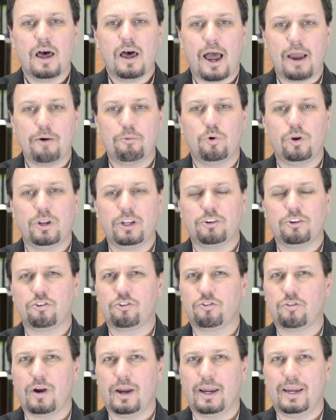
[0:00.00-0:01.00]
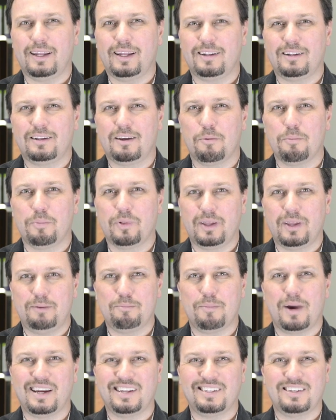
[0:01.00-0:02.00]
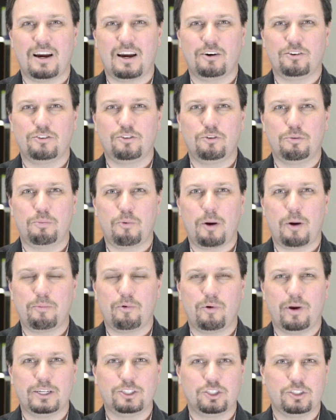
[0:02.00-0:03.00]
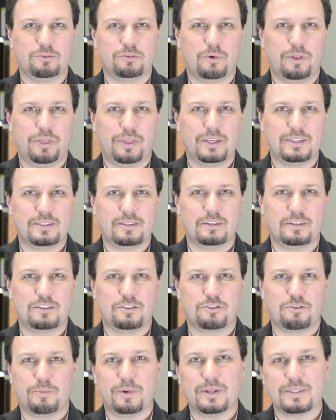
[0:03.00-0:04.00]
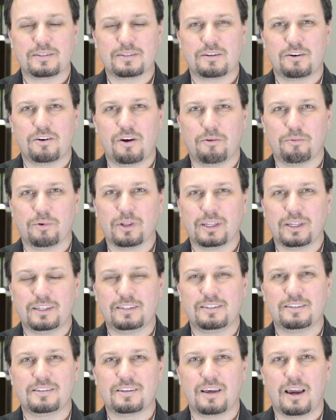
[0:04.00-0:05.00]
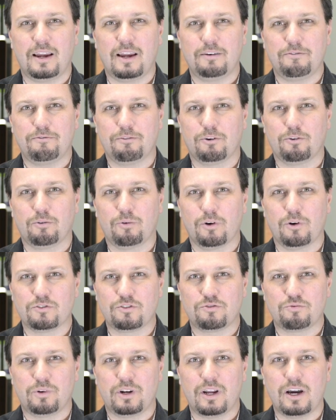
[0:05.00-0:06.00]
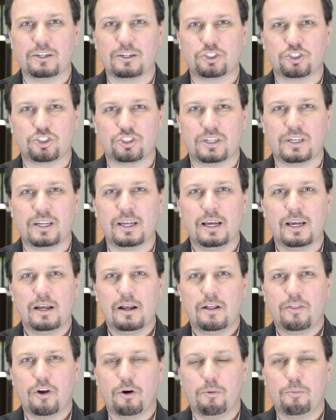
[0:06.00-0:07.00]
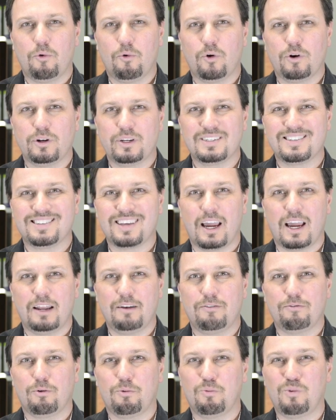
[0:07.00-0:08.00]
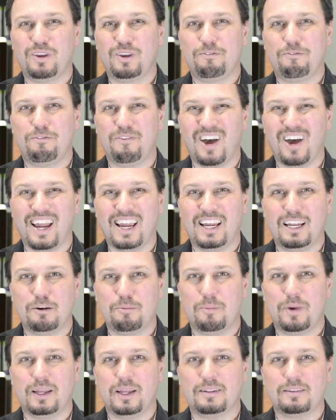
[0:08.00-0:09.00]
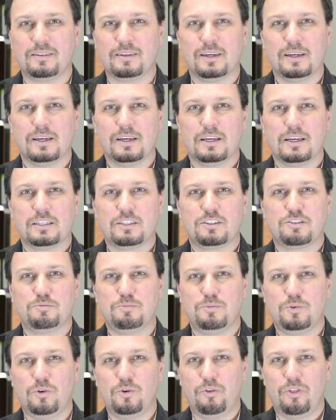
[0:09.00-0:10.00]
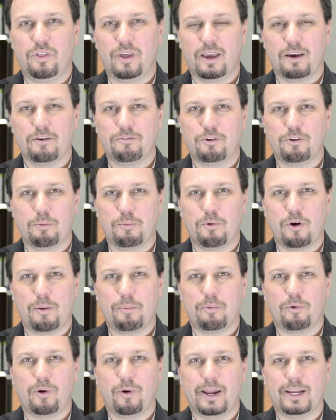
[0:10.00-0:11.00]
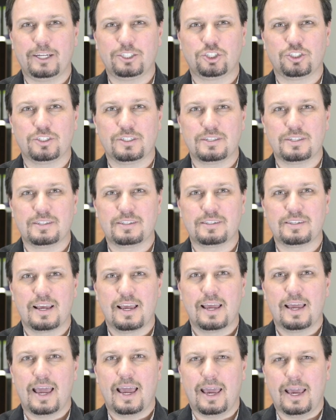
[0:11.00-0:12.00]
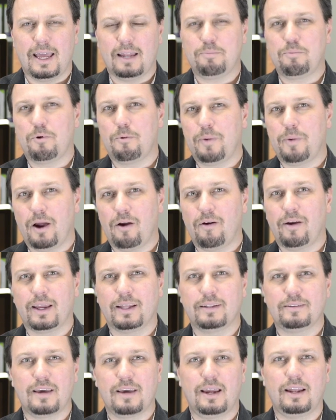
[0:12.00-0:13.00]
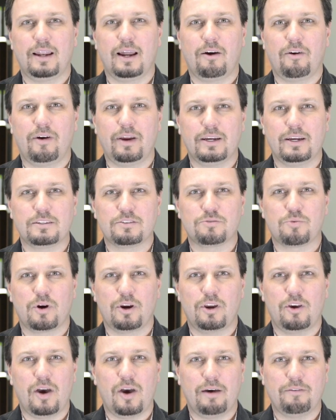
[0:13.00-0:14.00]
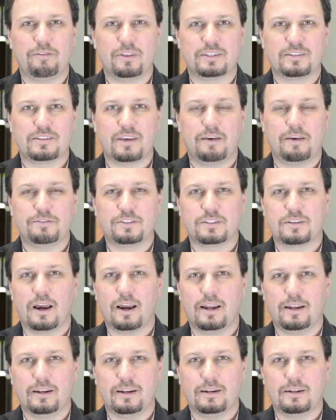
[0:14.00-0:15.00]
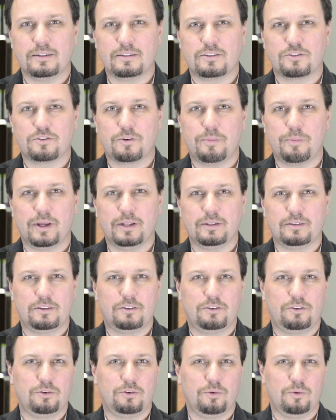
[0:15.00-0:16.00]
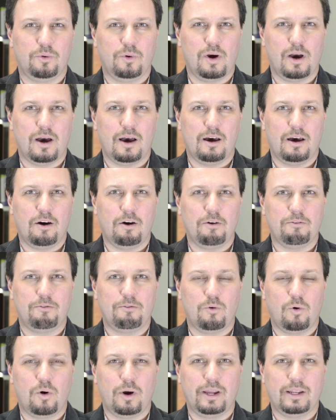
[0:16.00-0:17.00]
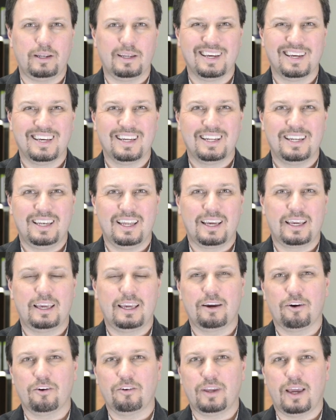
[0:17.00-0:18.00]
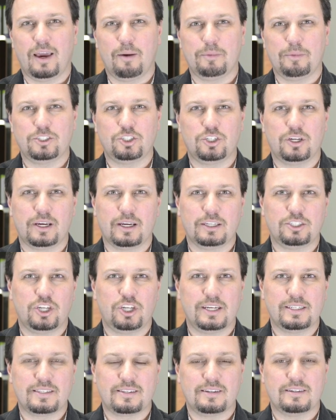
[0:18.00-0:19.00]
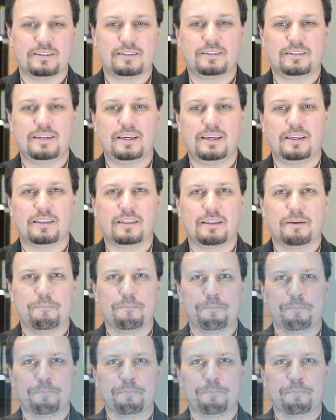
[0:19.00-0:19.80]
I wouldn't try and complete my entire tooth preparation with these instruments. They're not really designed for gross reduction. They're more designed for refinement, smoothing of your preparations, and preparing in tight areas where you have the safe-sided instrument to avoid nicking or damaging adjacent teeth.